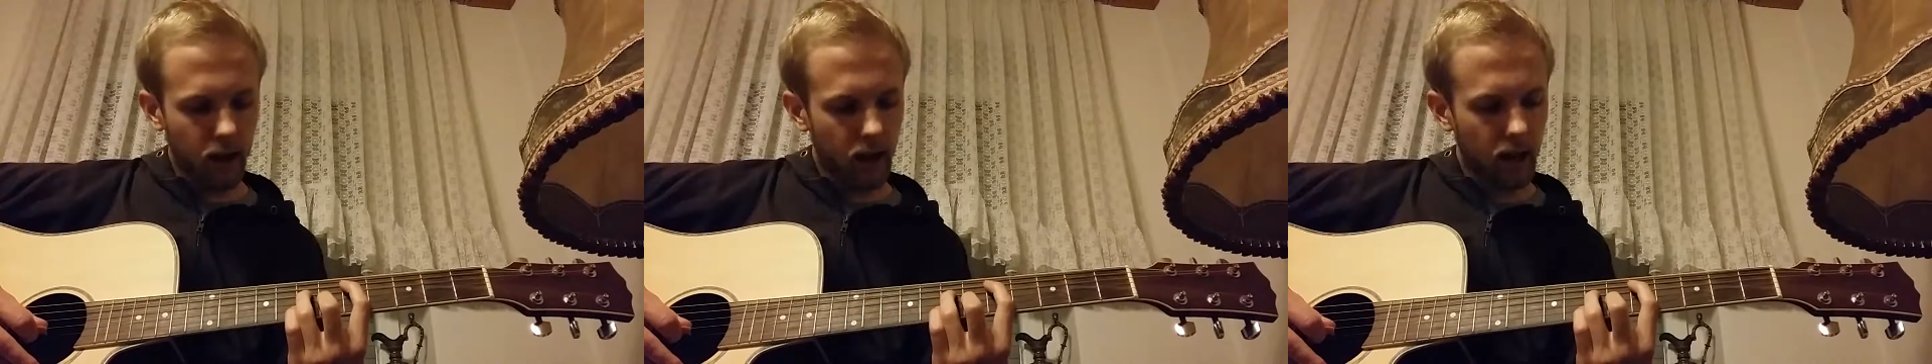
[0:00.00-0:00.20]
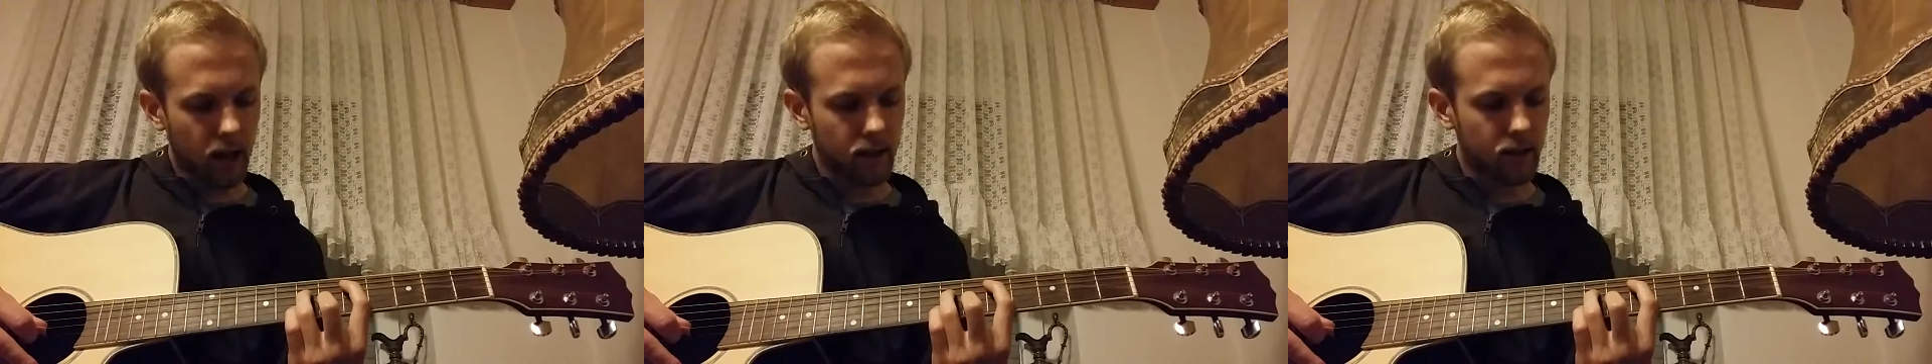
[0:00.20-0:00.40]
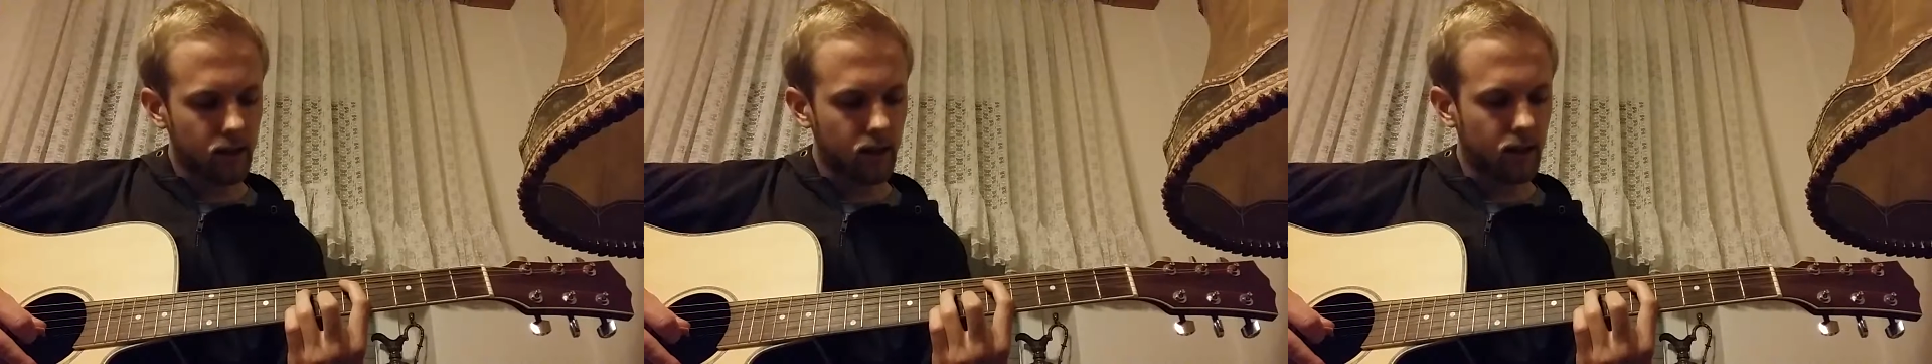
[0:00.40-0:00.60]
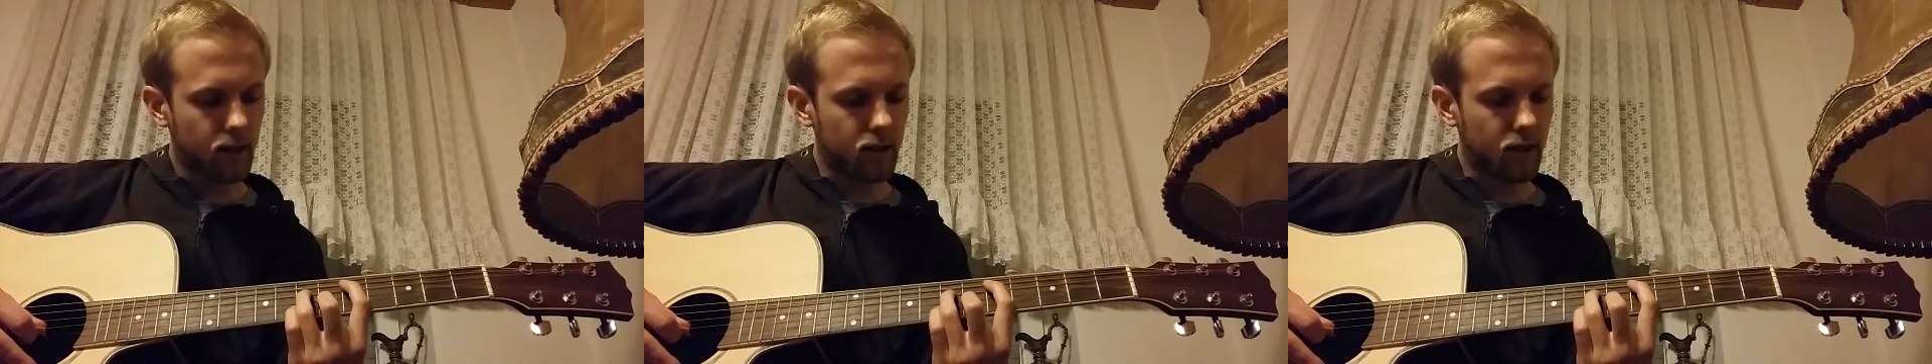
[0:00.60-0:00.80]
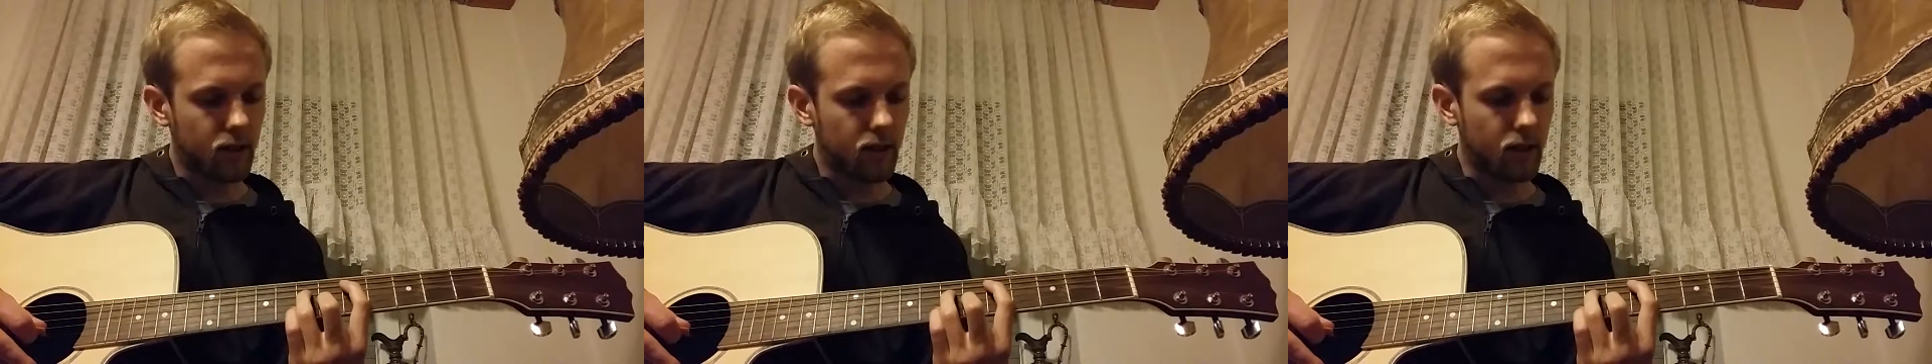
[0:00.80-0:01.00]
add
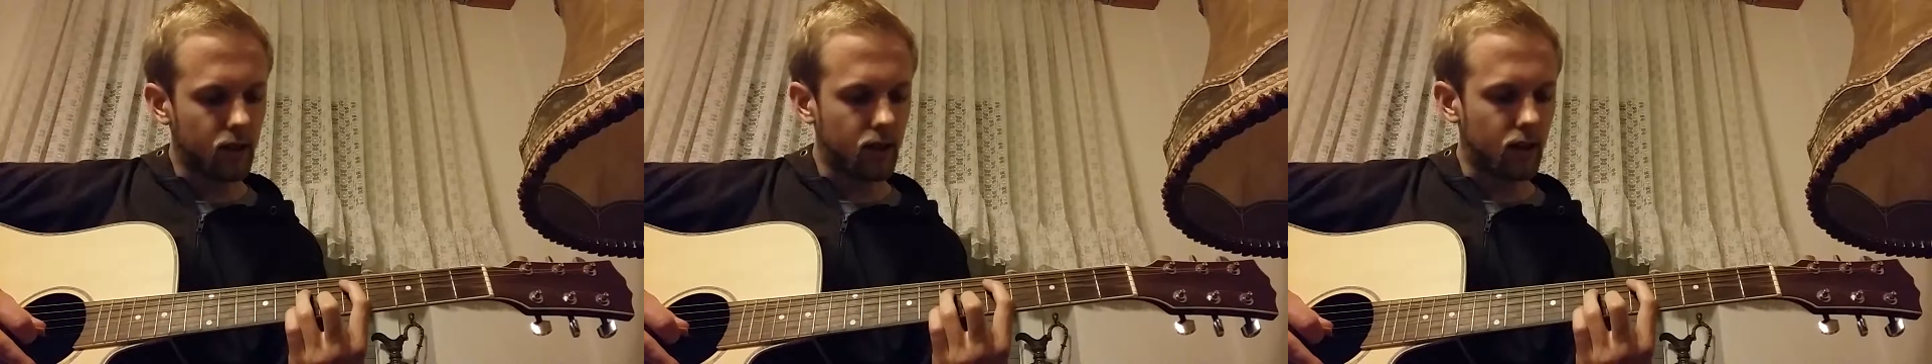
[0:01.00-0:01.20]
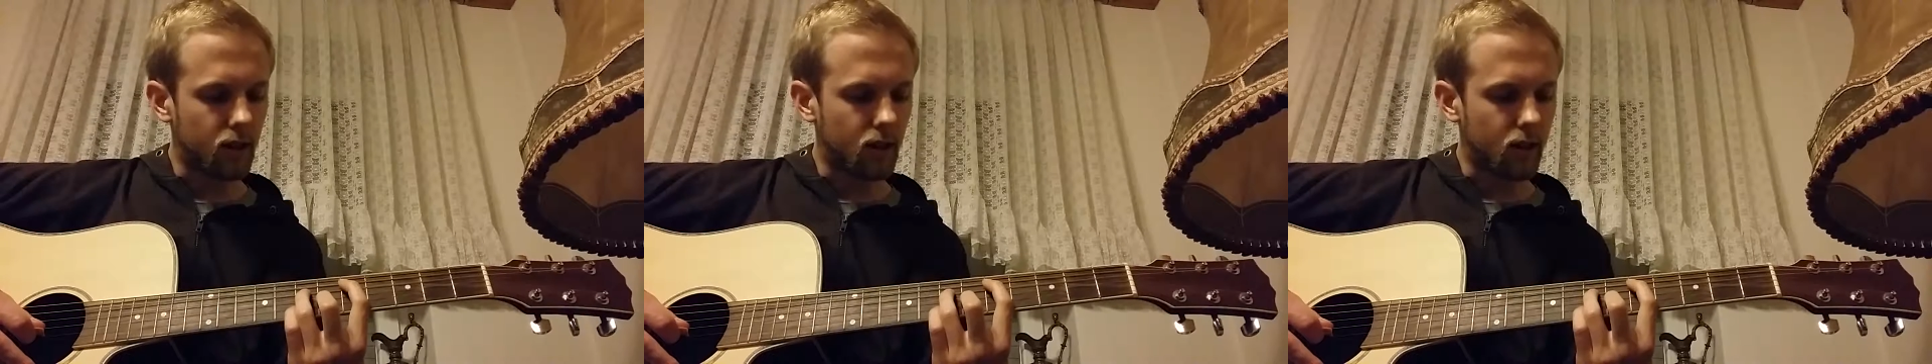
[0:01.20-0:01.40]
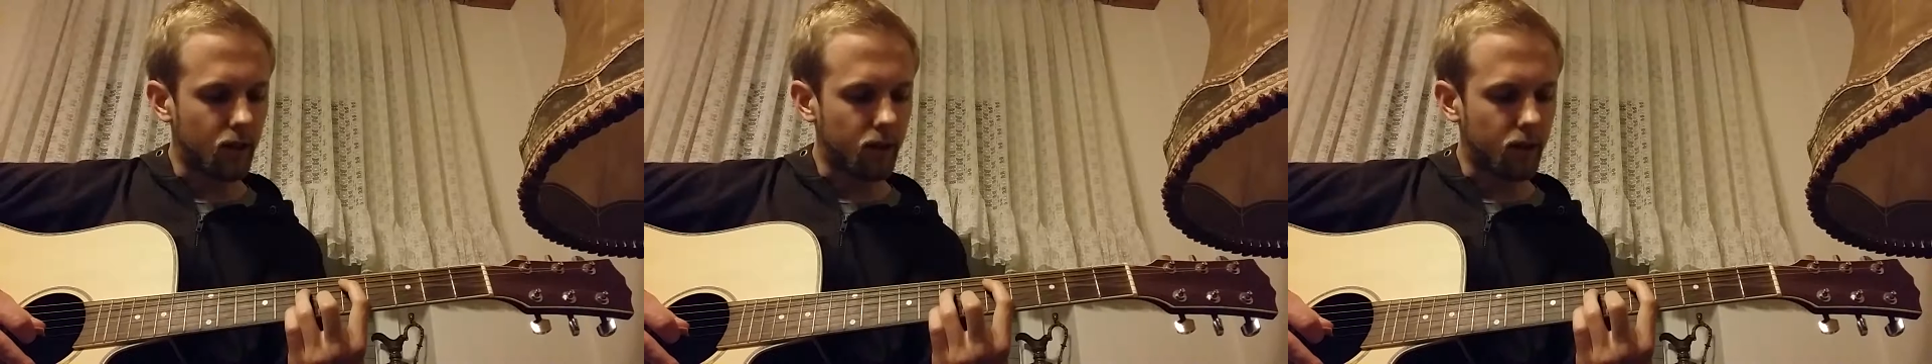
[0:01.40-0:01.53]
in the